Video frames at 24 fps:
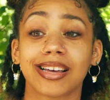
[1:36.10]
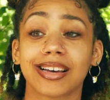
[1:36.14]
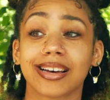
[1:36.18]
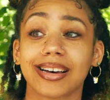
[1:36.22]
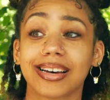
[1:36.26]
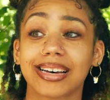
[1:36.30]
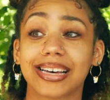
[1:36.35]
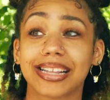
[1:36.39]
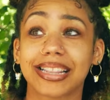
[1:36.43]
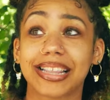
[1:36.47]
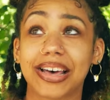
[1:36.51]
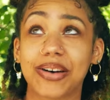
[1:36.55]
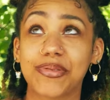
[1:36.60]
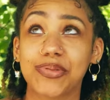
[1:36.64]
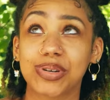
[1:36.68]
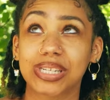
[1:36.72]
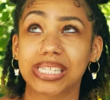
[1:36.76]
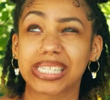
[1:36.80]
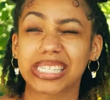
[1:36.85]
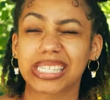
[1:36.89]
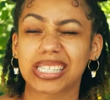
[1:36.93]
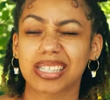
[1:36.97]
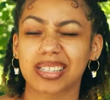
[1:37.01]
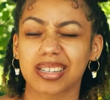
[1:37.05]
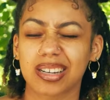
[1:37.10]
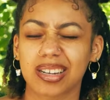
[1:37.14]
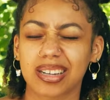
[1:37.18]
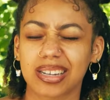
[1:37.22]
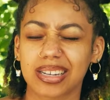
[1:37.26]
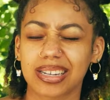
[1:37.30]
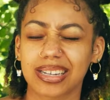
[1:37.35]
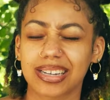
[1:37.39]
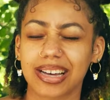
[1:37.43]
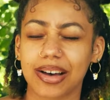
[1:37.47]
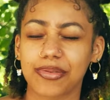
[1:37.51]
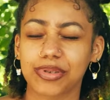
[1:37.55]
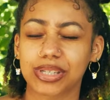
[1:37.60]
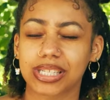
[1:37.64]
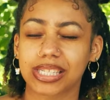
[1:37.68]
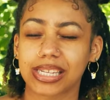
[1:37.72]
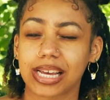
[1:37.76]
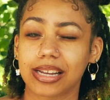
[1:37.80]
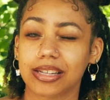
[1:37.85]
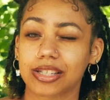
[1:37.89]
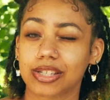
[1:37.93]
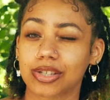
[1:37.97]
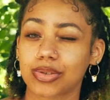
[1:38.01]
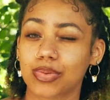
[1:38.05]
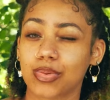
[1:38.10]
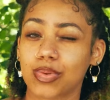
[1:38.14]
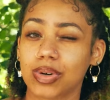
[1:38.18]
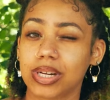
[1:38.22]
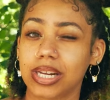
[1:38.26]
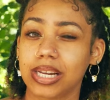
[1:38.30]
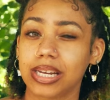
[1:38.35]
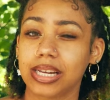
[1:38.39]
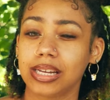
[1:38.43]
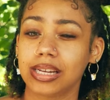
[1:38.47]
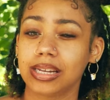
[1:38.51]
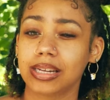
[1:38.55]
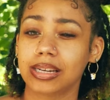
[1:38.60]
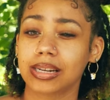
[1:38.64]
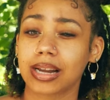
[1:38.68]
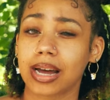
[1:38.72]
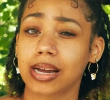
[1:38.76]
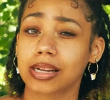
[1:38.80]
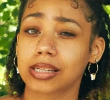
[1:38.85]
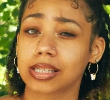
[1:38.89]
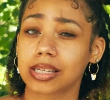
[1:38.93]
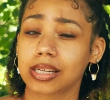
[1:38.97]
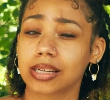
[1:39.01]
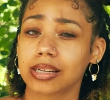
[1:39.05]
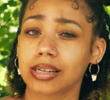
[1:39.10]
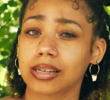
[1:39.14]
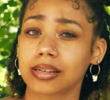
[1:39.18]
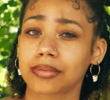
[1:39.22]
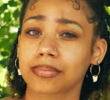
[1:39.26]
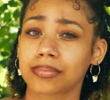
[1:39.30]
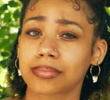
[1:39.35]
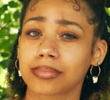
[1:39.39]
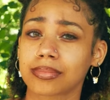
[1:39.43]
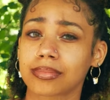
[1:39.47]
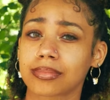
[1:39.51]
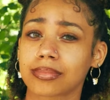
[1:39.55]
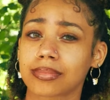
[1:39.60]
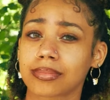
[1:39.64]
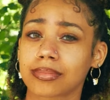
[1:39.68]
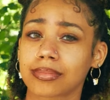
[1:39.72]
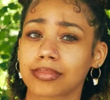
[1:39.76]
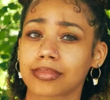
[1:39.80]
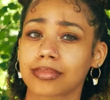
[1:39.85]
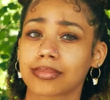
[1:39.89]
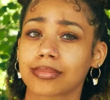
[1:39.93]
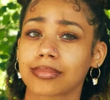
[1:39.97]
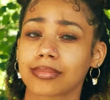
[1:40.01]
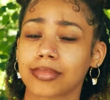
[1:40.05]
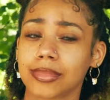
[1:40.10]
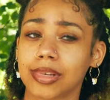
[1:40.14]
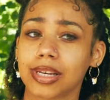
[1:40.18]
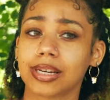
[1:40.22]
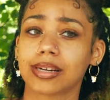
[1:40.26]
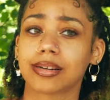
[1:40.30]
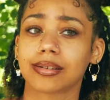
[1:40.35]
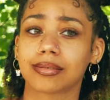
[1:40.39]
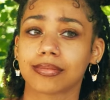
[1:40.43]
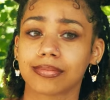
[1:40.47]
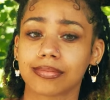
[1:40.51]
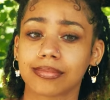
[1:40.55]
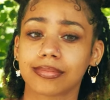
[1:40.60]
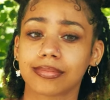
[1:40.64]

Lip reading: That was, I would say 2019. Yeah.